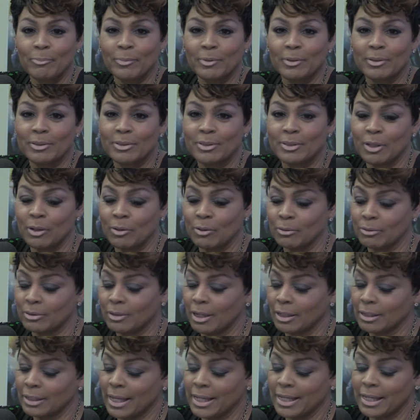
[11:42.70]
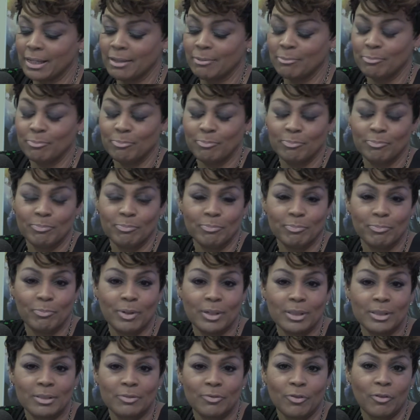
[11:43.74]
So young lady
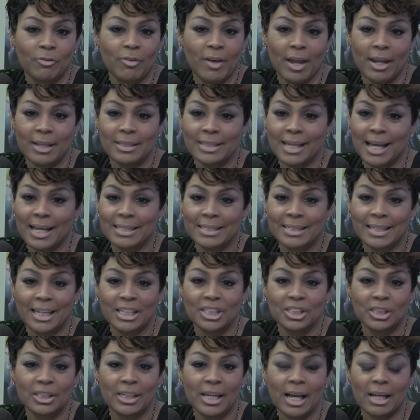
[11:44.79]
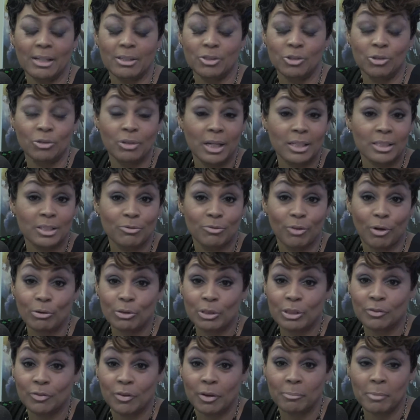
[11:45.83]
was, for Valentine's Day, she got 2 dozen
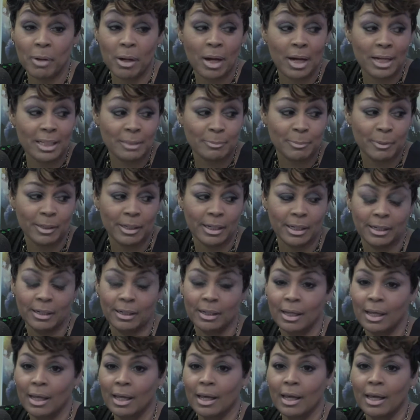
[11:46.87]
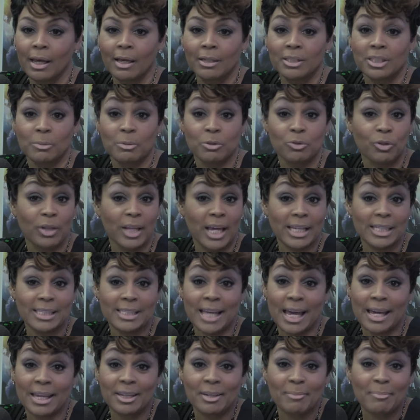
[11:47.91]
roses from my husband, and she was really
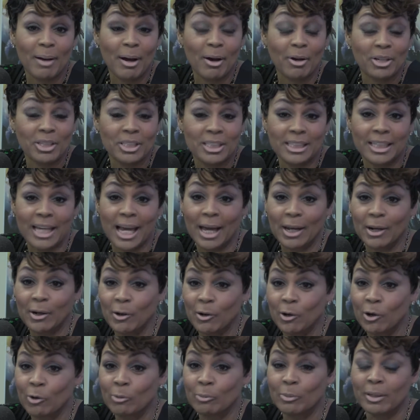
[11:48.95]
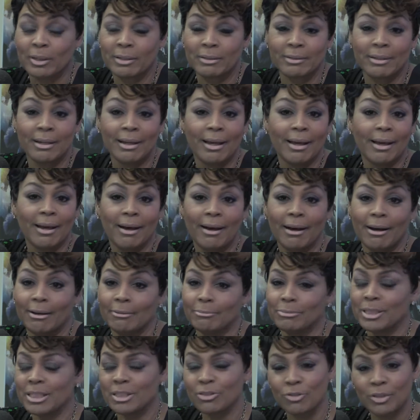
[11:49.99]
excited about it. She got home and
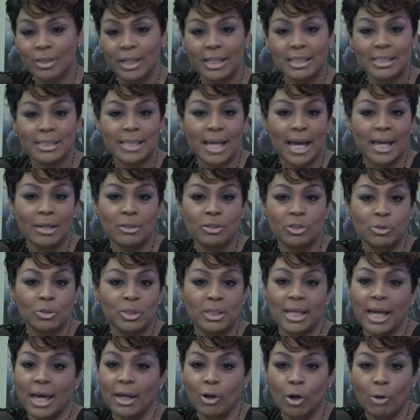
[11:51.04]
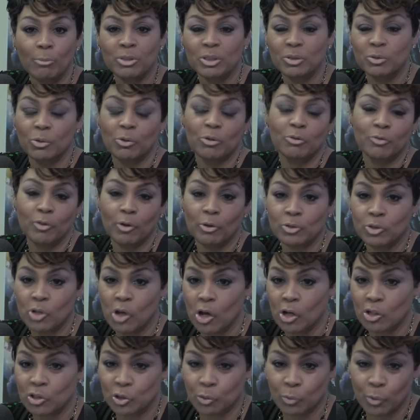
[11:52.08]
just really excited. So she got home, she was on the phone
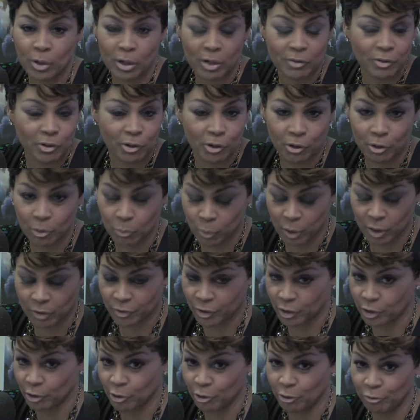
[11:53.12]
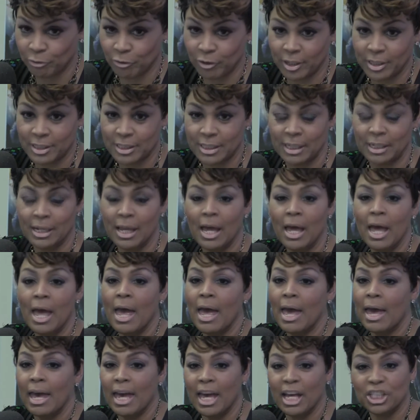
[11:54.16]
talking to one of her girlfriends, and
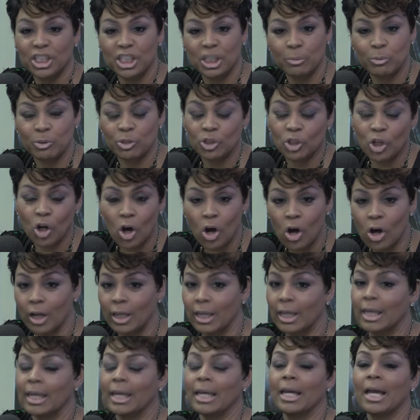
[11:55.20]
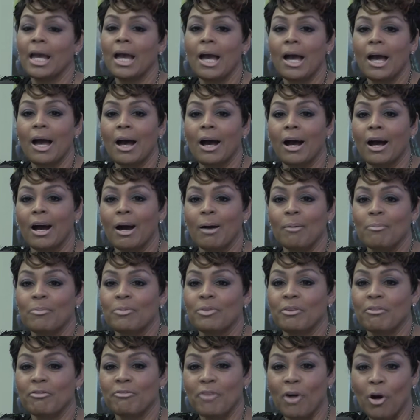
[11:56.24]
as she was talking,
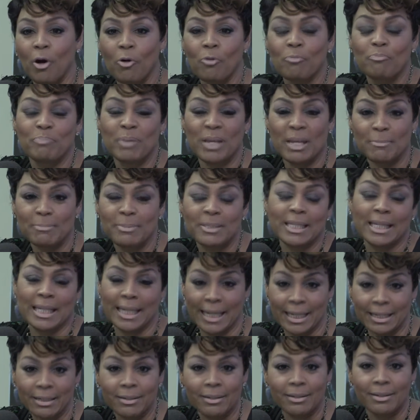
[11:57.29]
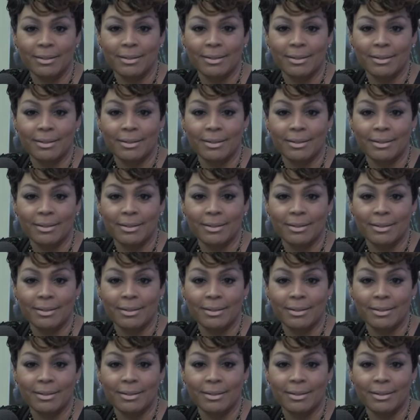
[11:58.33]
the phone beeped in,